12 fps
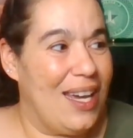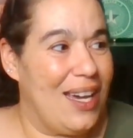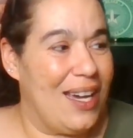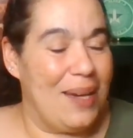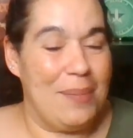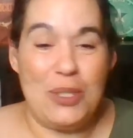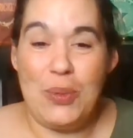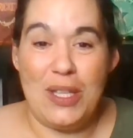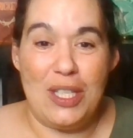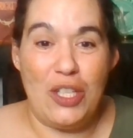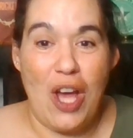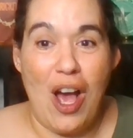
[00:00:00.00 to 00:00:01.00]
between the
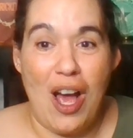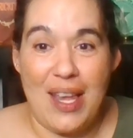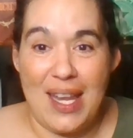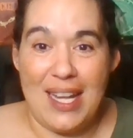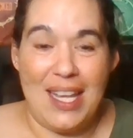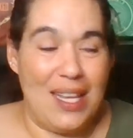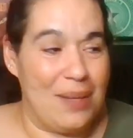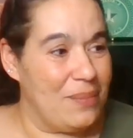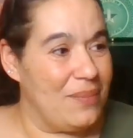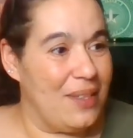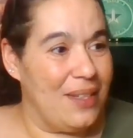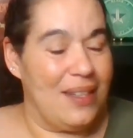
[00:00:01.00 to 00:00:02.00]
dog and him,
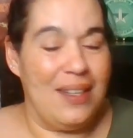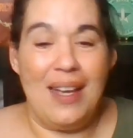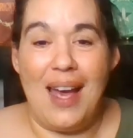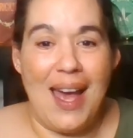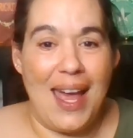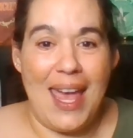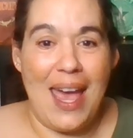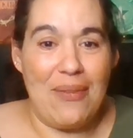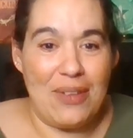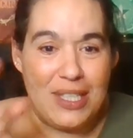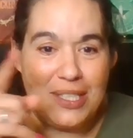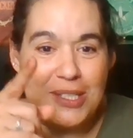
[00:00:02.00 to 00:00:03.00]
I have a
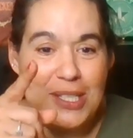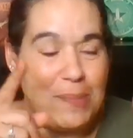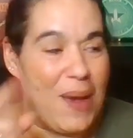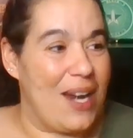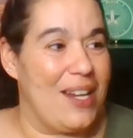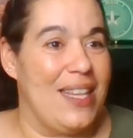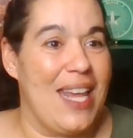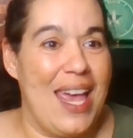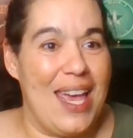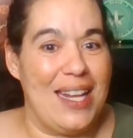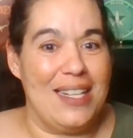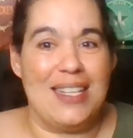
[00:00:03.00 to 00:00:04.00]
little spot in the
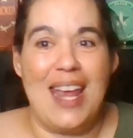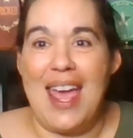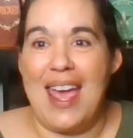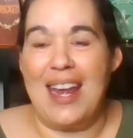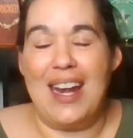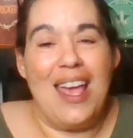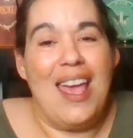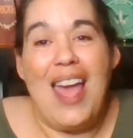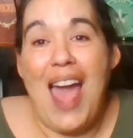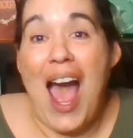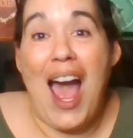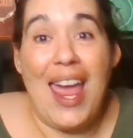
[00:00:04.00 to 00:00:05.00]
end. And
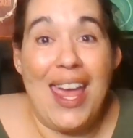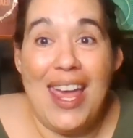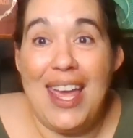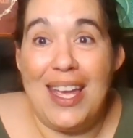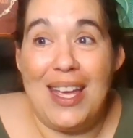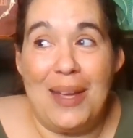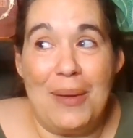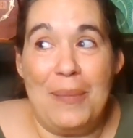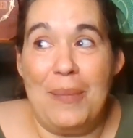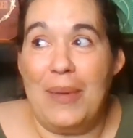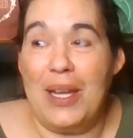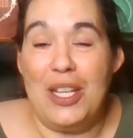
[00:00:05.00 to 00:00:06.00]
I am
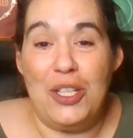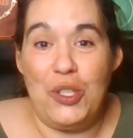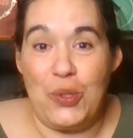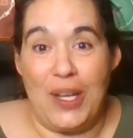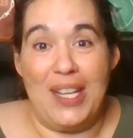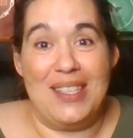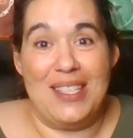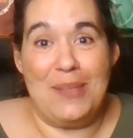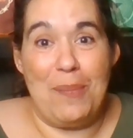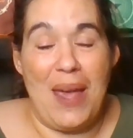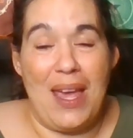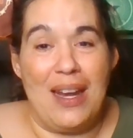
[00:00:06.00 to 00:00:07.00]
enjoying this
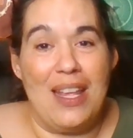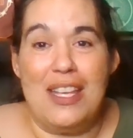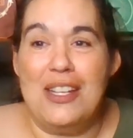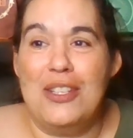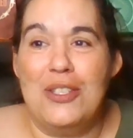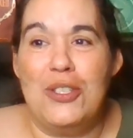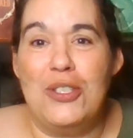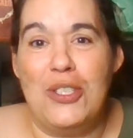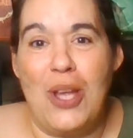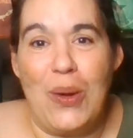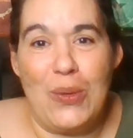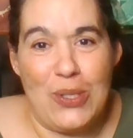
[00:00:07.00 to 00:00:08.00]
bed. It is so
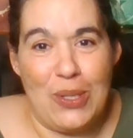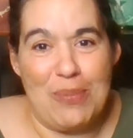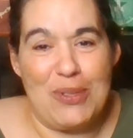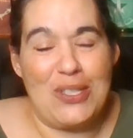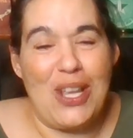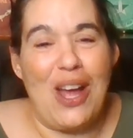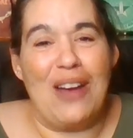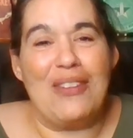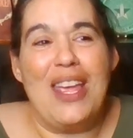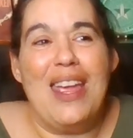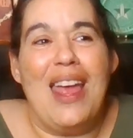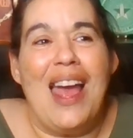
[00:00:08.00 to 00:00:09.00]
super soft.
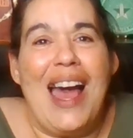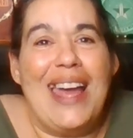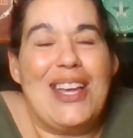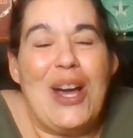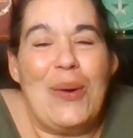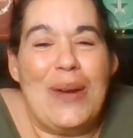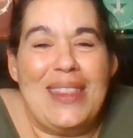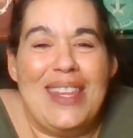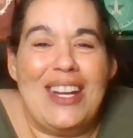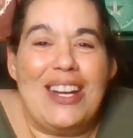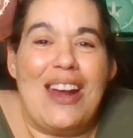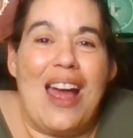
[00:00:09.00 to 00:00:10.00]
I go in
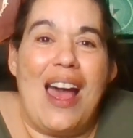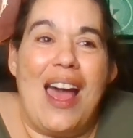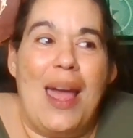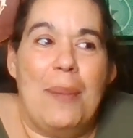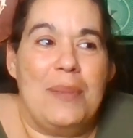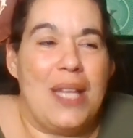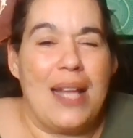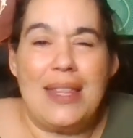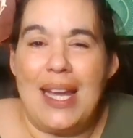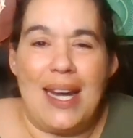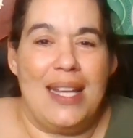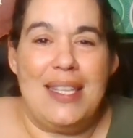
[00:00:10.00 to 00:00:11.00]
there, not that
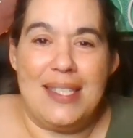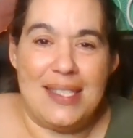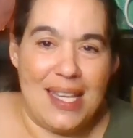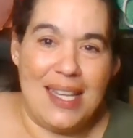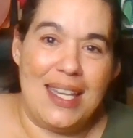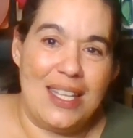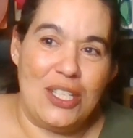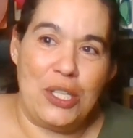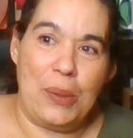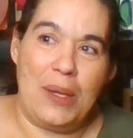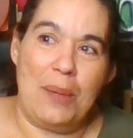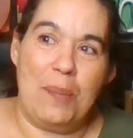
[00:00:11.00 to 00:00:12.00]
I sink into it,
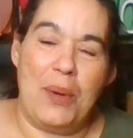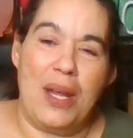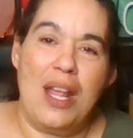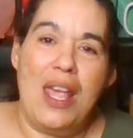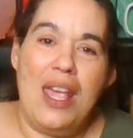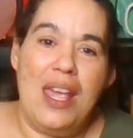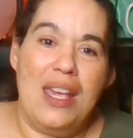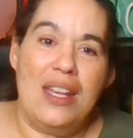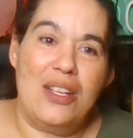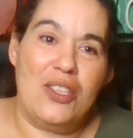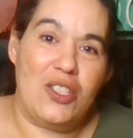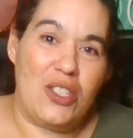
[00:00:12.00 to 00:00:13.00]
but it is
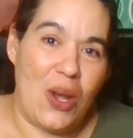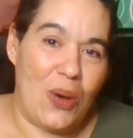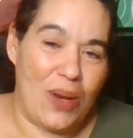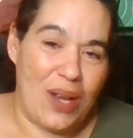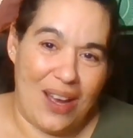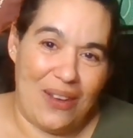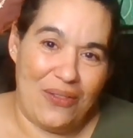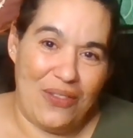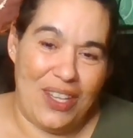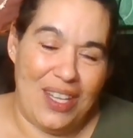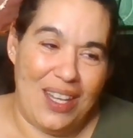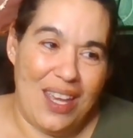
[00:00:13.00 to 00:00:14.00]
so
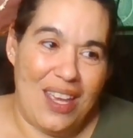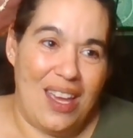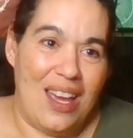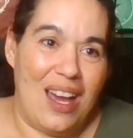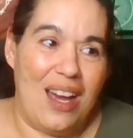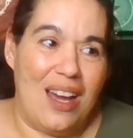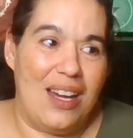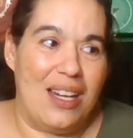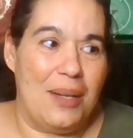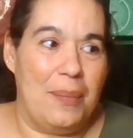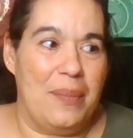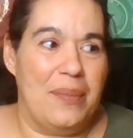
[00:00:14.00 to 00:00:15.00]
comfy.
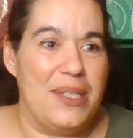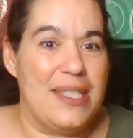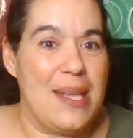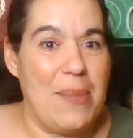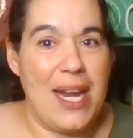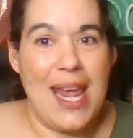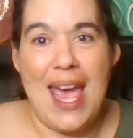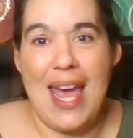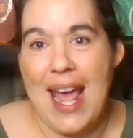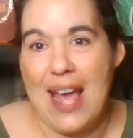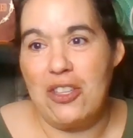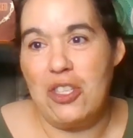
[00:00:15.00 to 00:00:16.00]
Somebody had
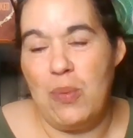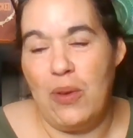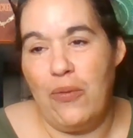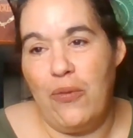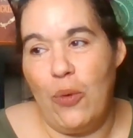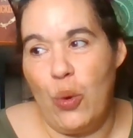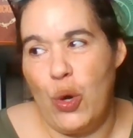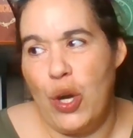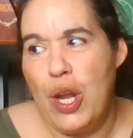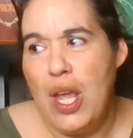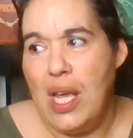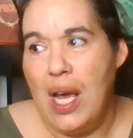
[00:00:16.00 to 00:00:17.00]
asked before,
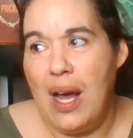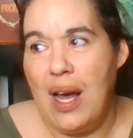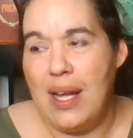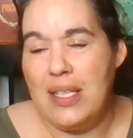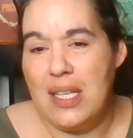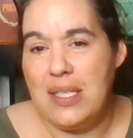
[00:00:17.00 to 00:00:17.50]
do